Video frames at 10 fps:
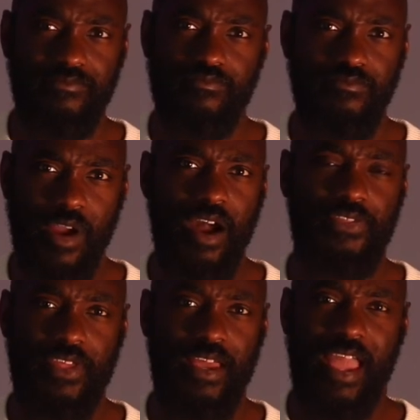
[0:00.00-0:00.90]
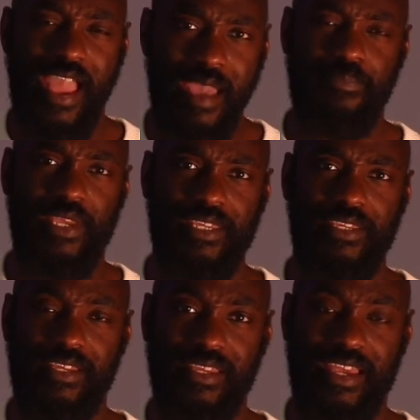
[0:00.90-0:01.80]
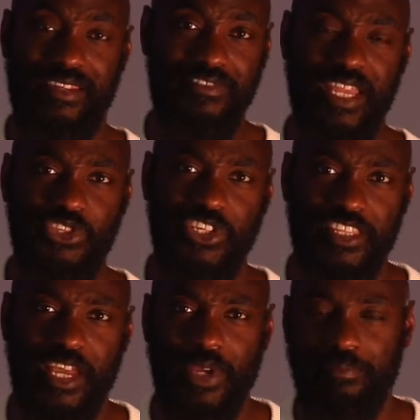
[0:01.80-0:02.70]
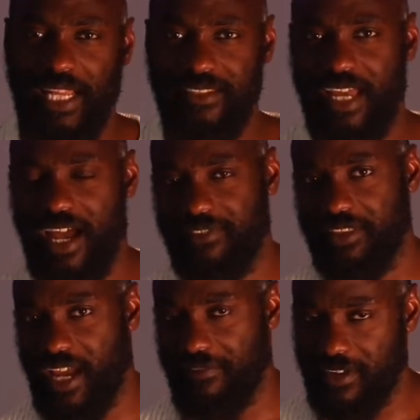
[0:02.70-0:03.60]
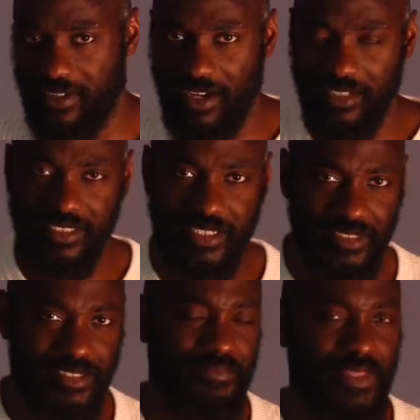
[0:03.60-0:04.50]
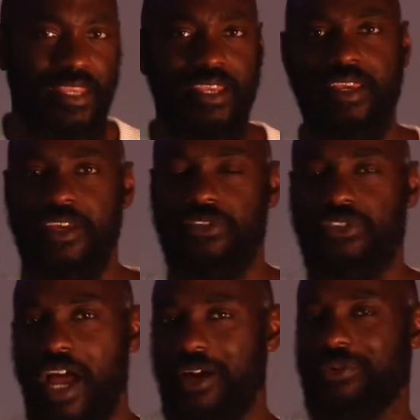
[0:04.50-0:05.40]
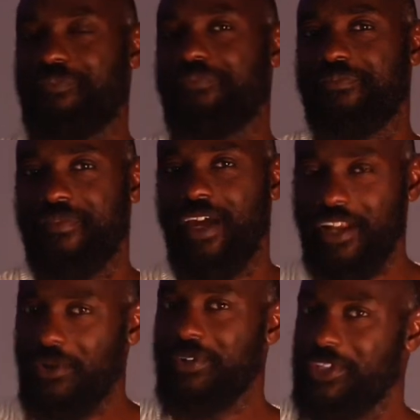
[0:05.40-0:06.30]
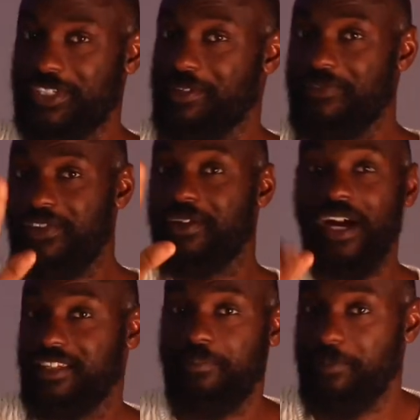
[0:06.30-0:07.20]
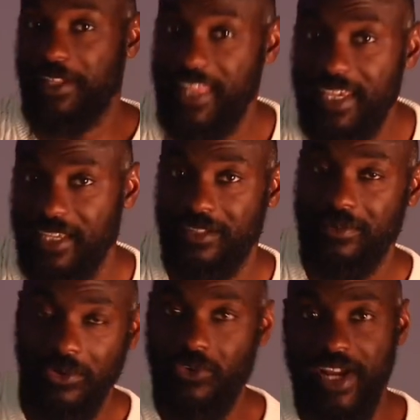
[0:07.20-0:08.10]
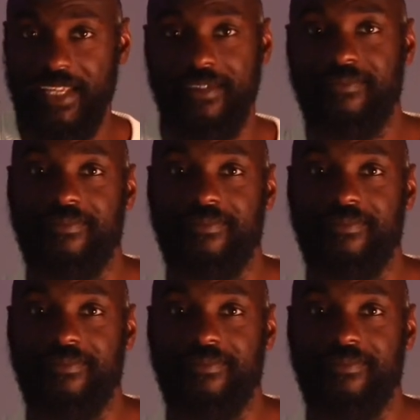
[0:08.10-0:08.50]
rather epic adventure that we plan to have on the African continent. So, I know what some of you guys are probably thinking already.